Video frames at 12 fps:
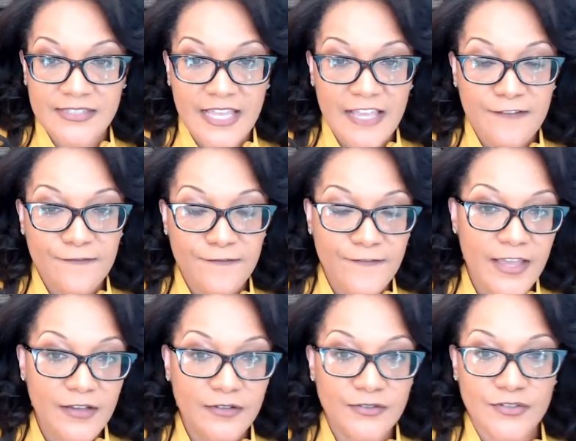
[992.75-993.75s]
they
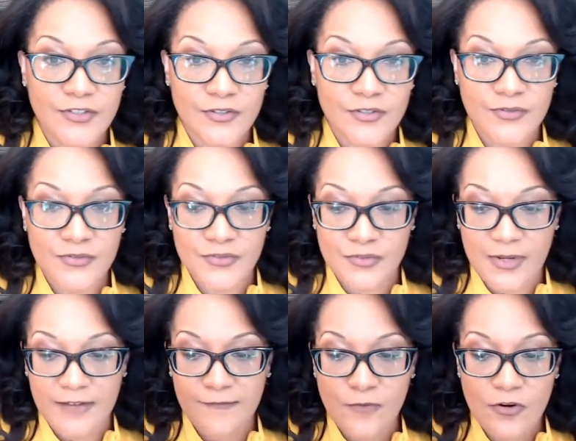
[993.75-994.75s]
fail to use the
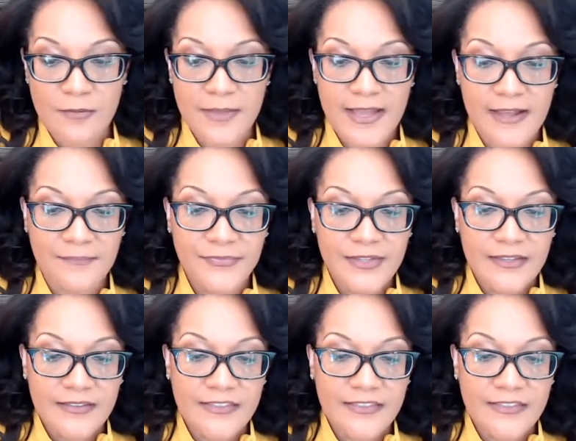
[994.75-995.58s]
right format.